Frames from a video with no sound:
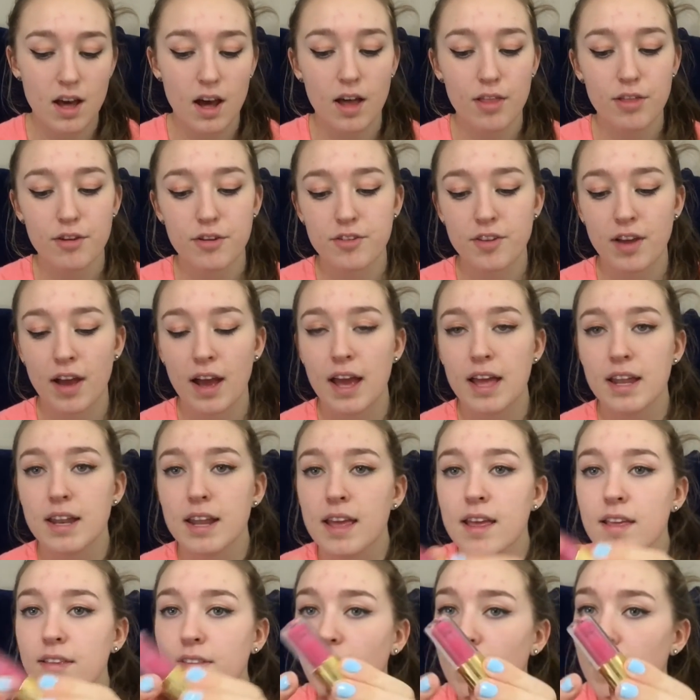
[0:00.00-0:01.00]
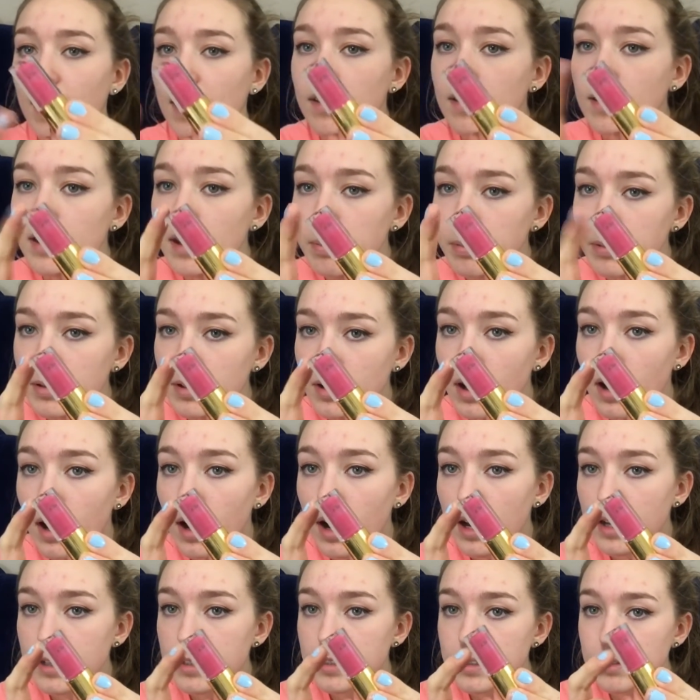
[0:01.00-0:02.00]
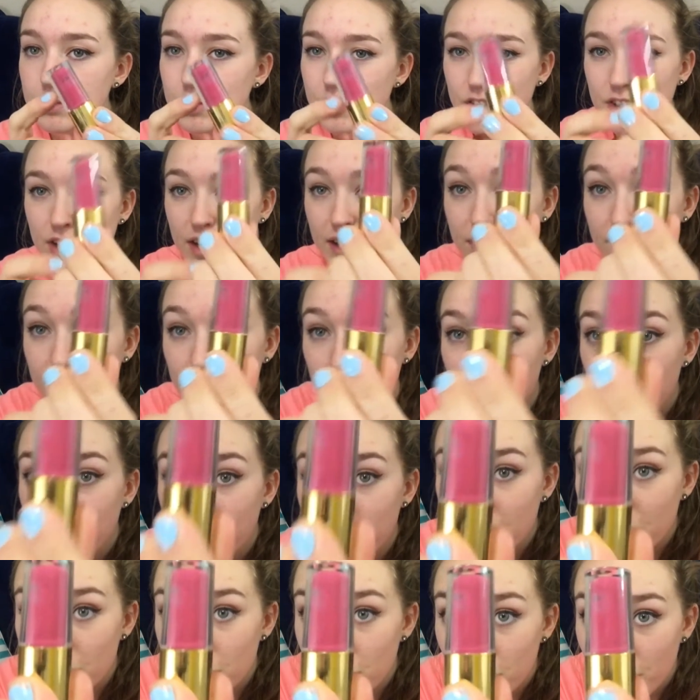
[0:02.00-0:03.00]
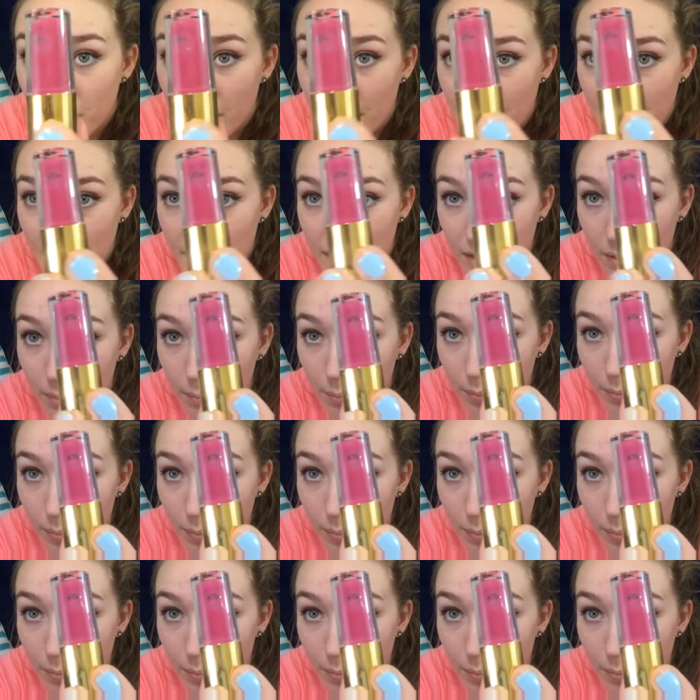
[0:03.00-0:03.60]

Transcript: other side is a lip gloss, which I've used quite a